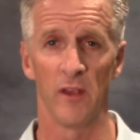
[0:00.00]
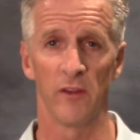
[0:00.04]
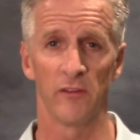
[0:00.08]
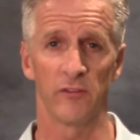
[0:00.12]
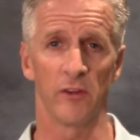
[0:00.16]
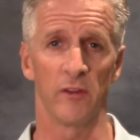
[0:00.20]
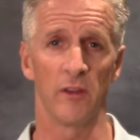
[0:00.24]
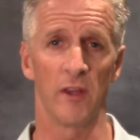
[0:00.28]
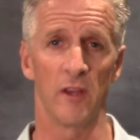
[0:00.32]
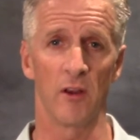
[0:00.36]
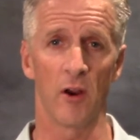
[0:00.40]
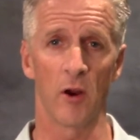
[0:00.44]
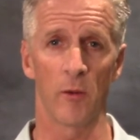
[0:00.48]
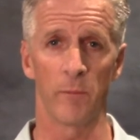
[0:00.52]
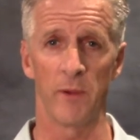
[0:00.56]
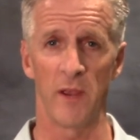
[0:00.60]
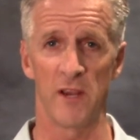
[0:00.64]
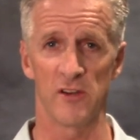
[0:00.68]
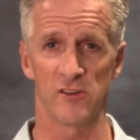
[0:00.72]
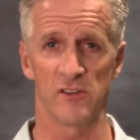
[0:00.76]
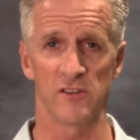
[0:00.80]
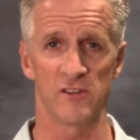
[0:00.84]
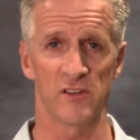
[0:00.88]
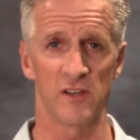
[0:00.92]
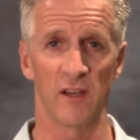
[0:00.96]
so that our
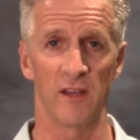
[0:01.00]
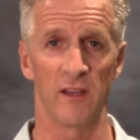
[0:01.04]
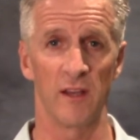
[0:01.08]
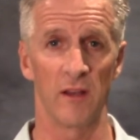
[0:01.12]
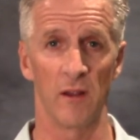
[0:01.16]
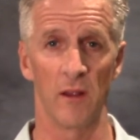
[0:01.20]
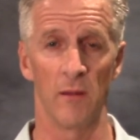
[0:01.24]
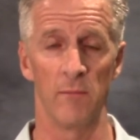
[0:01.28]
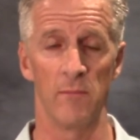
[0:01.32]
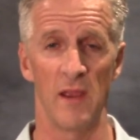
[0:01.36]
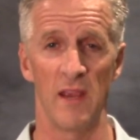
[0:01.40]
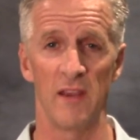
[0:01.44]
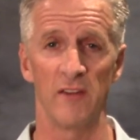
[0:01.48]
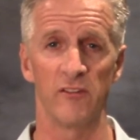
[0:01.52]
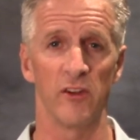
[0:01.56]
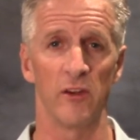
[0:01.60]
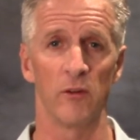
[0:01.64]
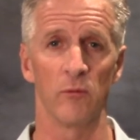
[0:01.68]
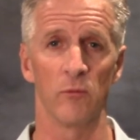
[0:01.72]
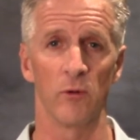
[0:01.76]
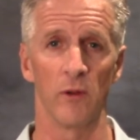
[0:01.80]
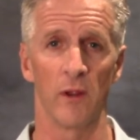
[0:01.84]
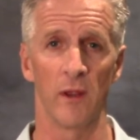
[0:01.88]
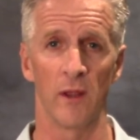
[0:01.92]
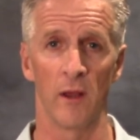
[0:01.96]
patients can get
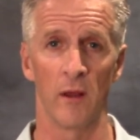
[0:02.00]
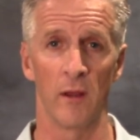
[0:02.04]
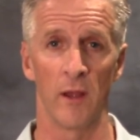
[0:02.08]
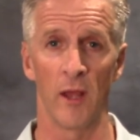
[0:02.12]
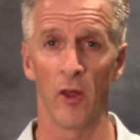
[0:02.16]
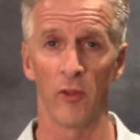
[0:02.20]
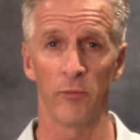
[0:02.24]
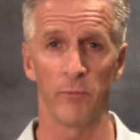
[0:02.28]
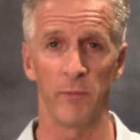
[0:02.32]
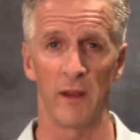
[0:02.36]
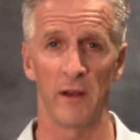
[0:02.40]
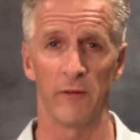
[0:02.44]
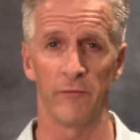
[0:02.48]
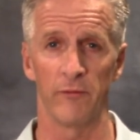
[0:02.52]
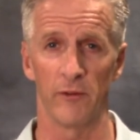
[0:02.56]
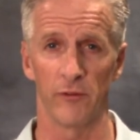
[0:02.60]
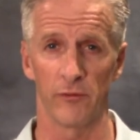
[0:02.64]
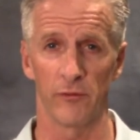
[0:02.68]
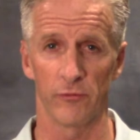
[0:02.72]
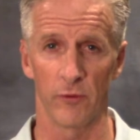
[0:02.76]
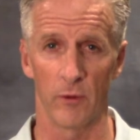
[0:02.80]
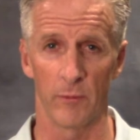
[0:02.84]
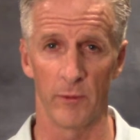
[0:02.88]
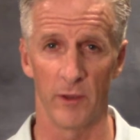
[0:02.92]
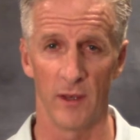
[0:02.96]
amazing health
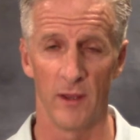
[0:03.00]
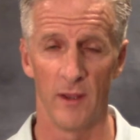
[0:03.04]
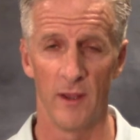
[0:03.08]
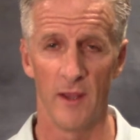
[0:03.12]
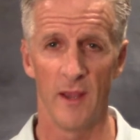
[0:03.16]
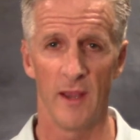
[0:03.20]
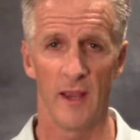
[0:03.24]
benefits from it.